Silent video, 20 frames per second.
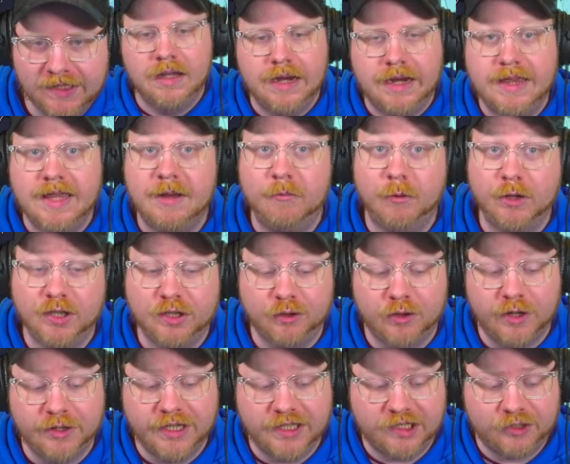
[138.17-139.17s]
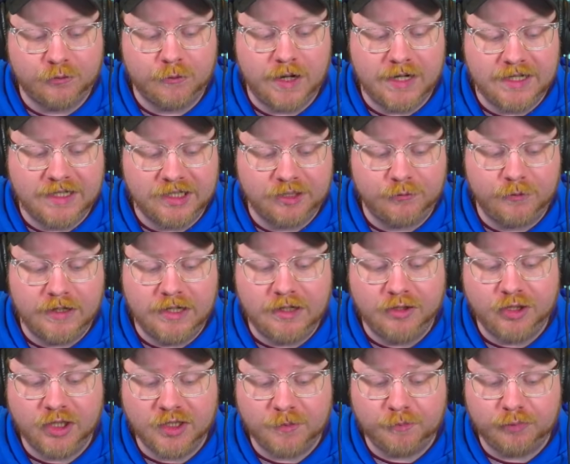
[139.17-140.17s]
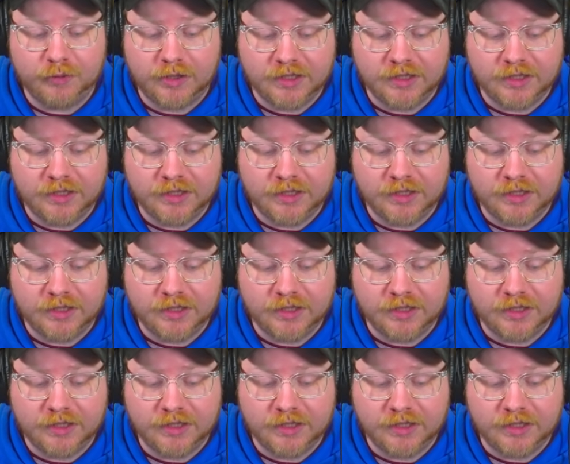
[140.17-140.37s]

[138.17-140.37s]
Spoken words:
And then once you're on this credit screen, just press